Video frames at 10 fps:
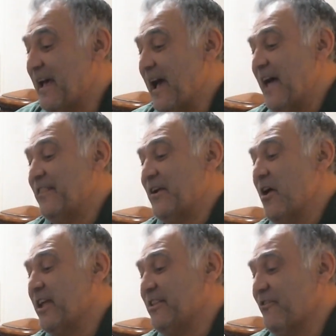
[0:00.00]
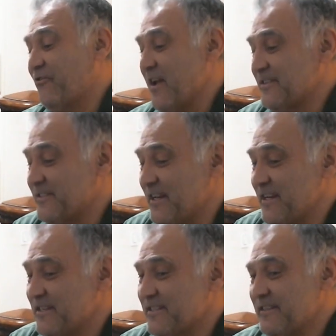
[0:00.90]
And the rocket in the front
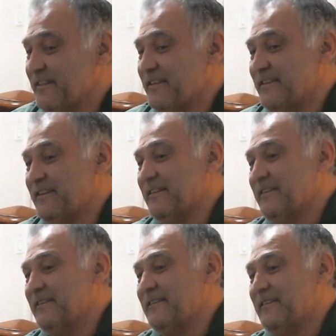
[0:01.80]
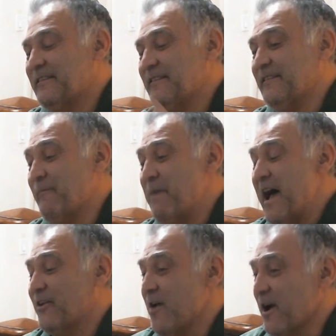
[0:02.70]
sees the
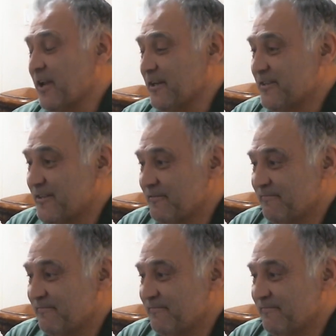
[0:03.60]
back rocket